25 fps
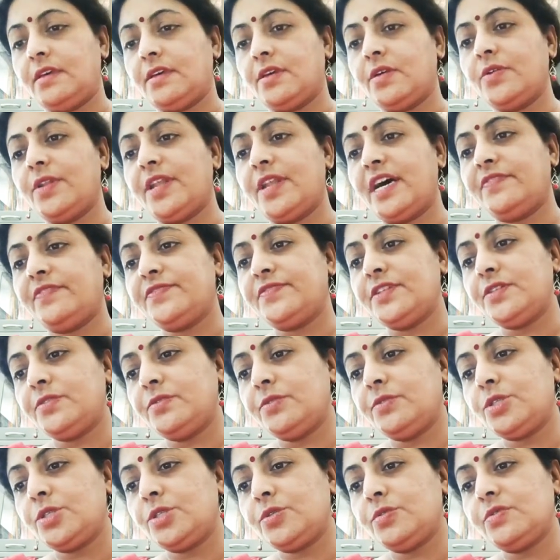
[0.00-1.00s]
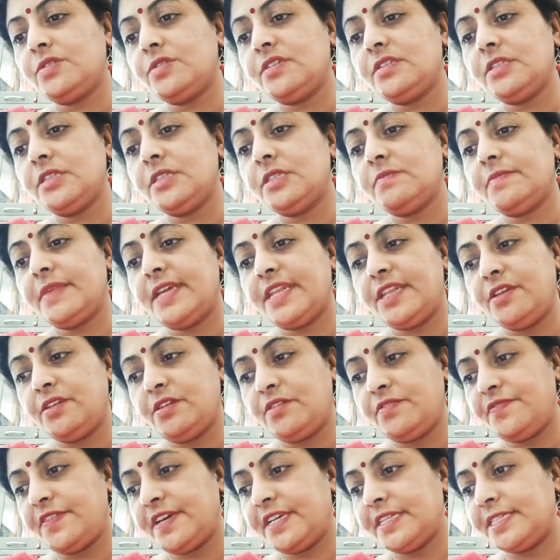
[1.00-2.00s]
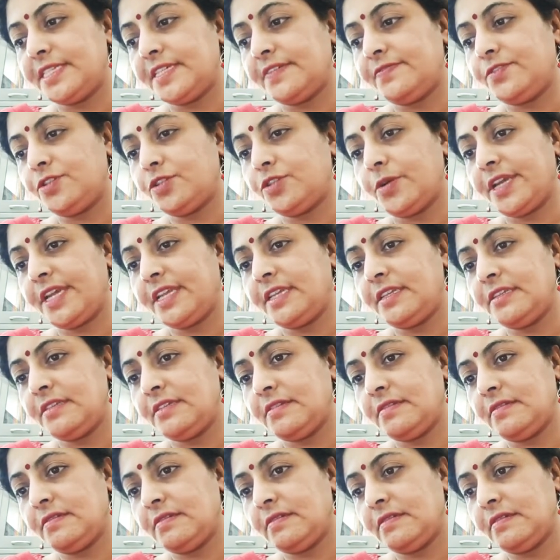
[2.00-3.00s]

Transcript: Good afternoon, students. Many of us have joined,